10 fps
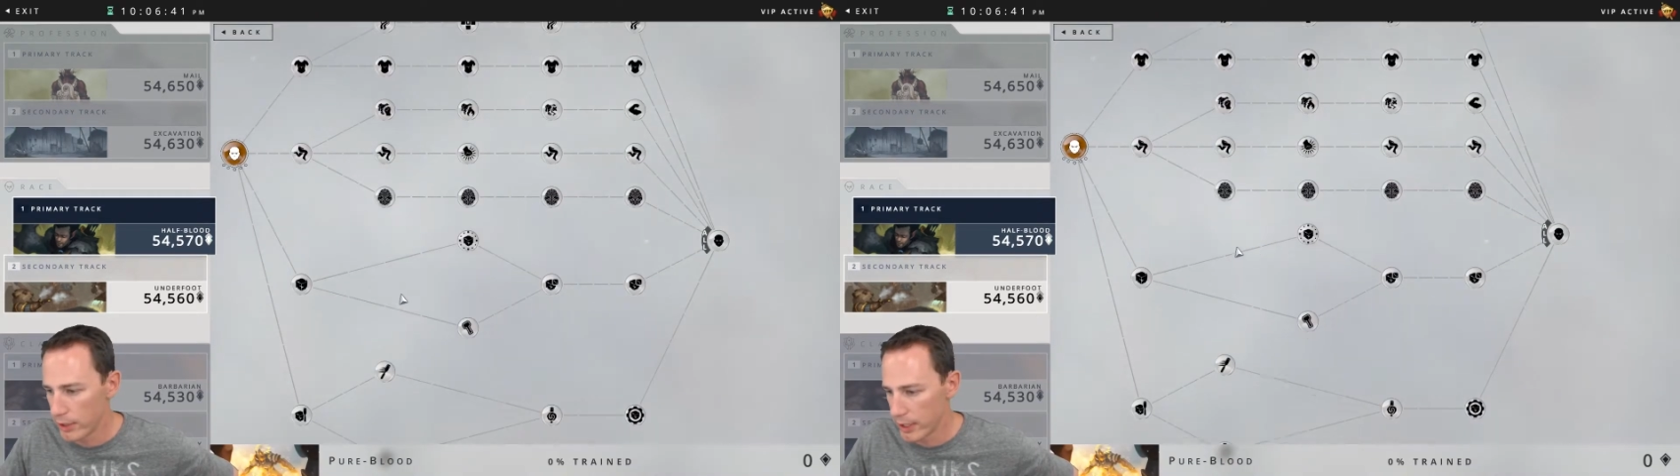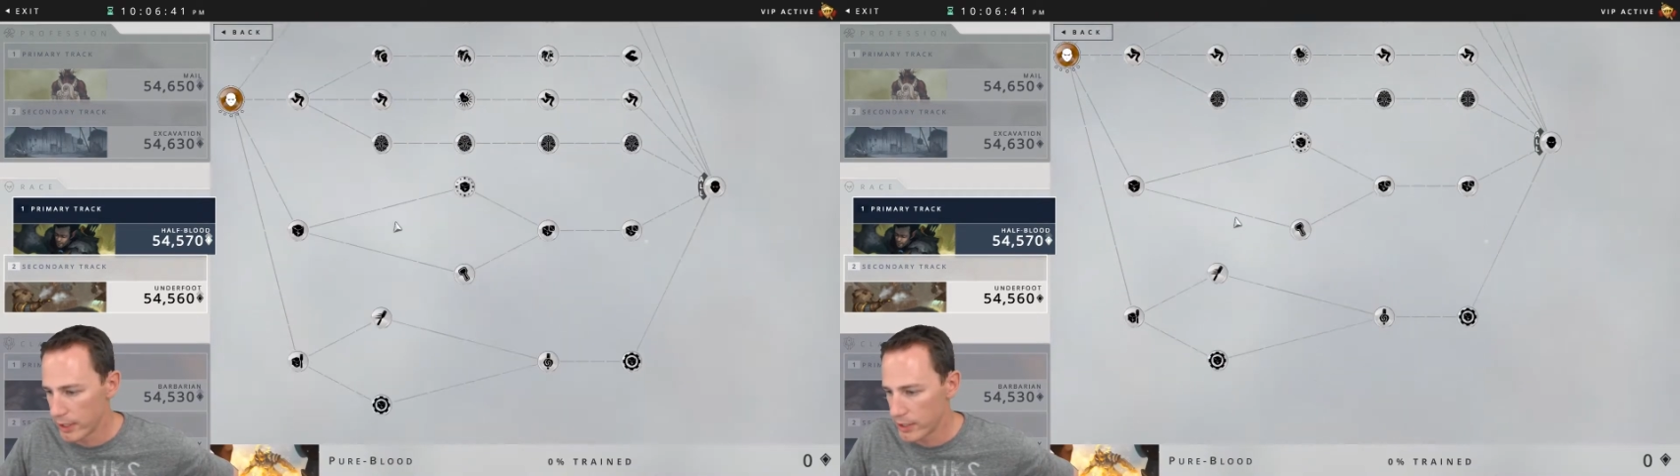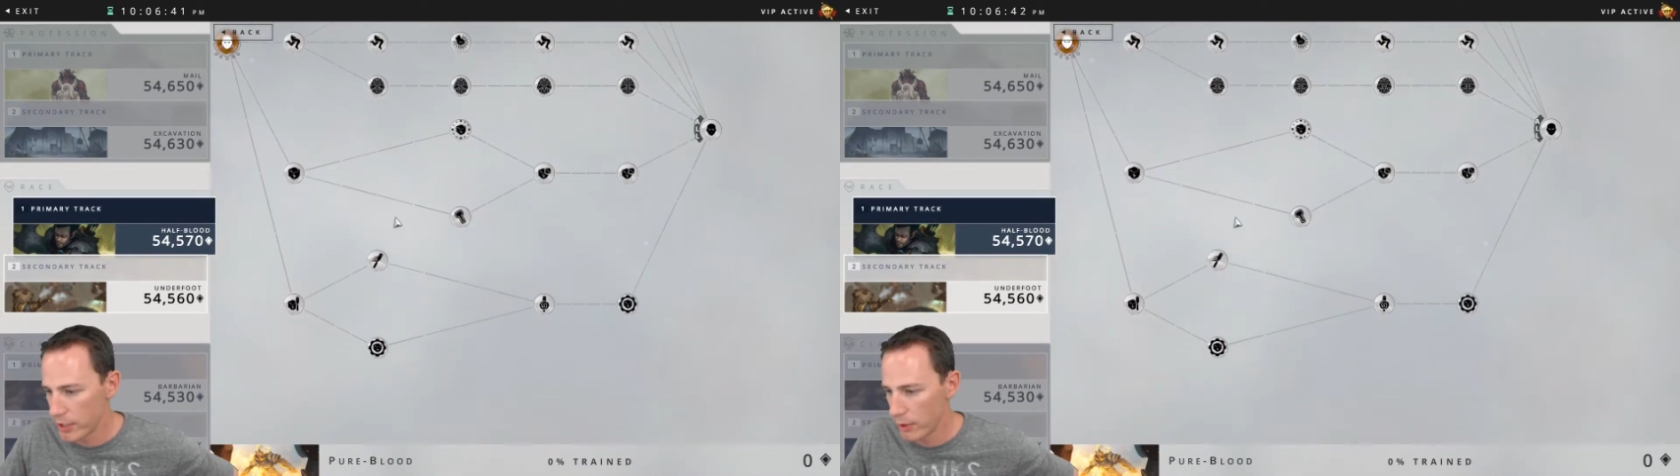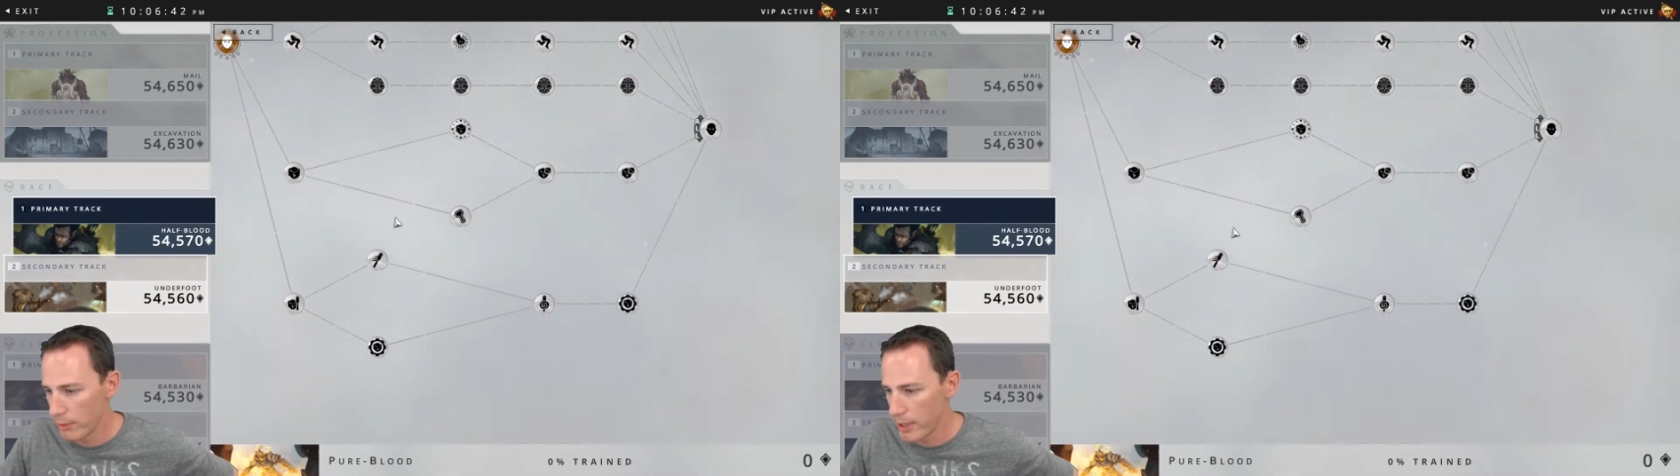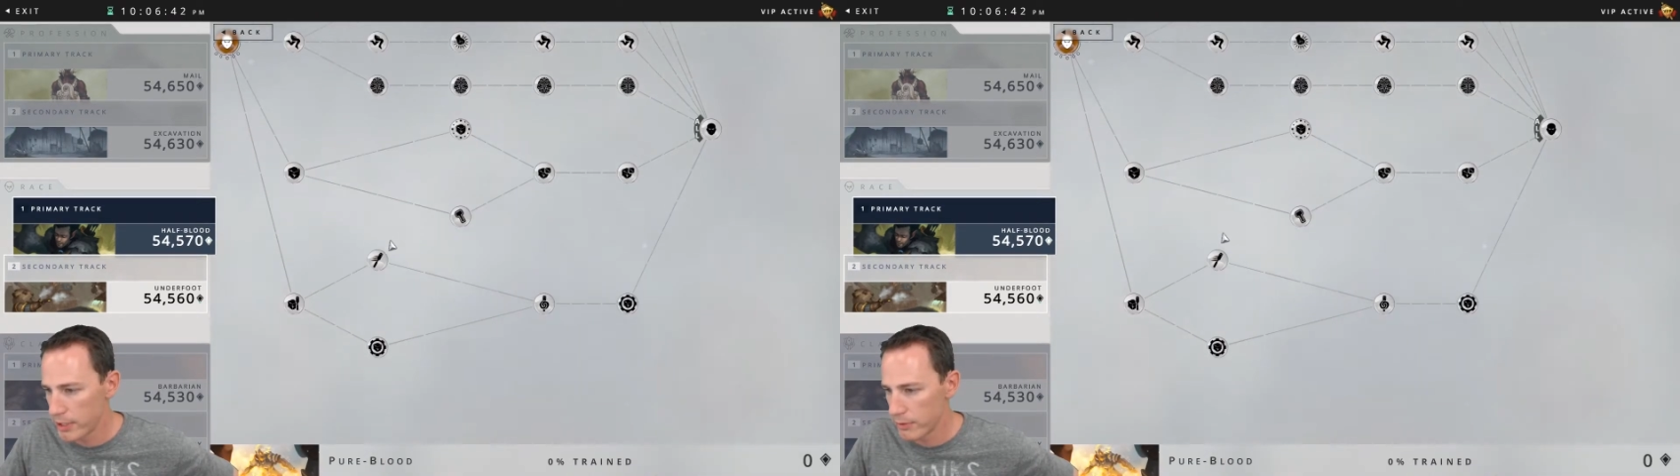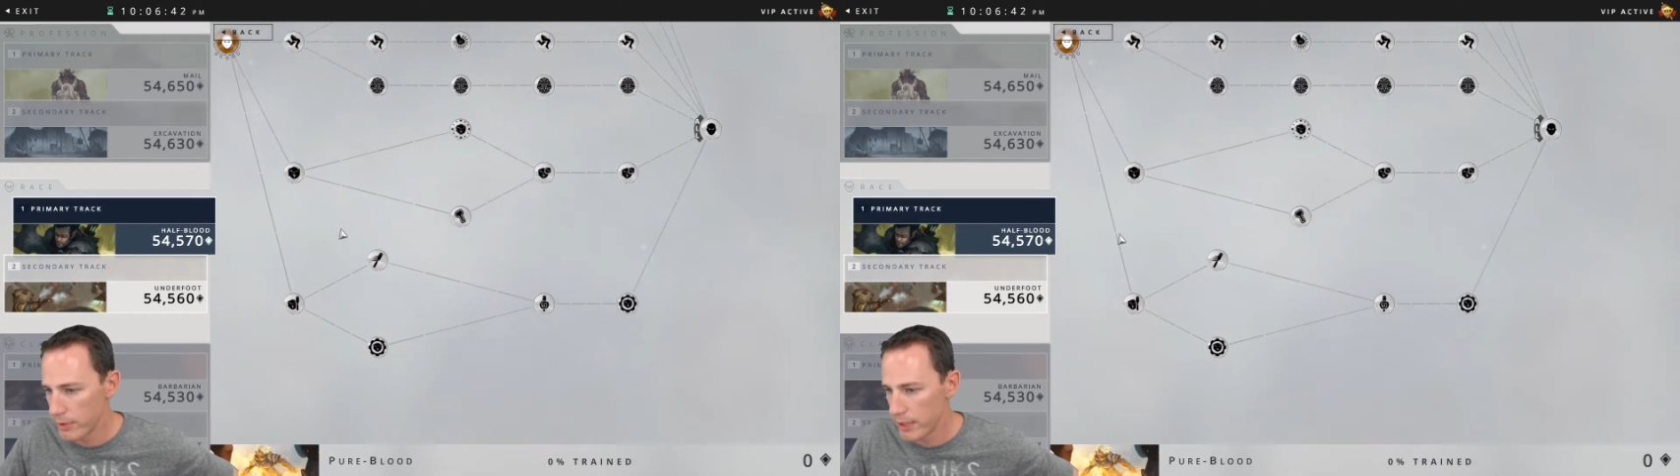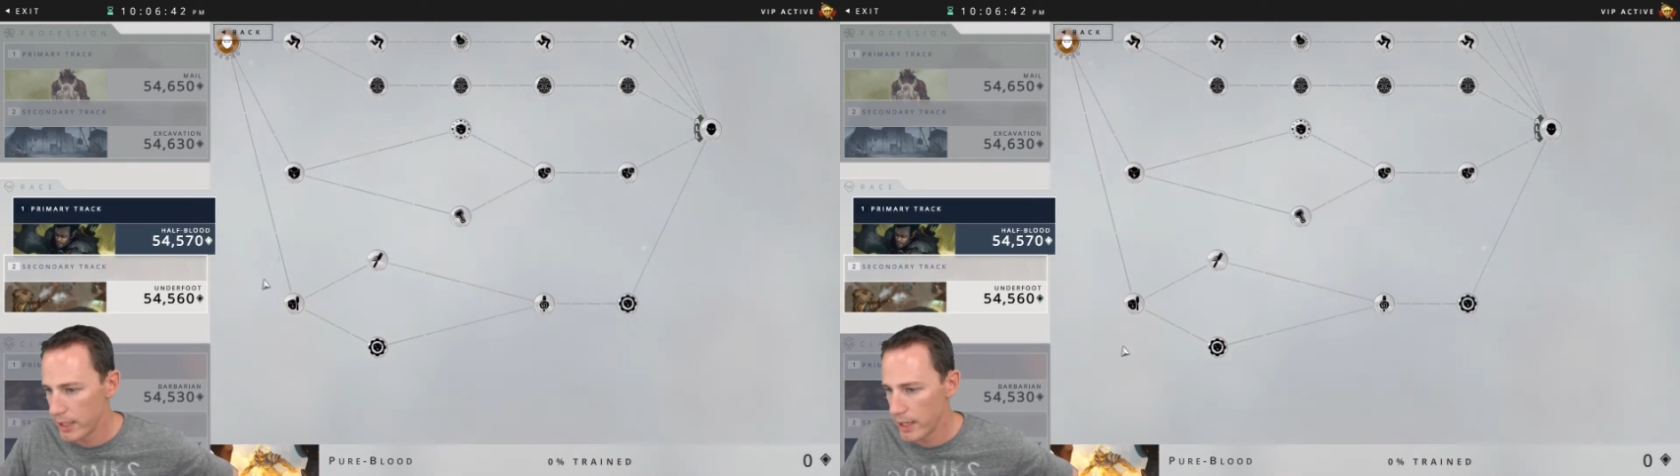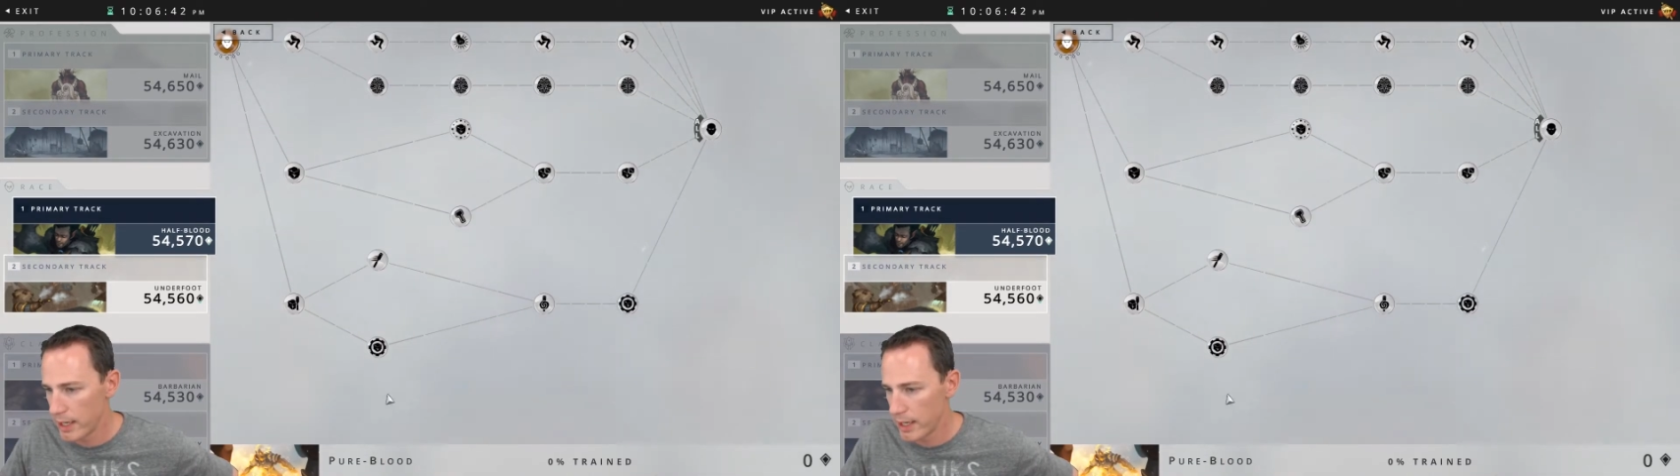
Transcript: going to get stone masonry,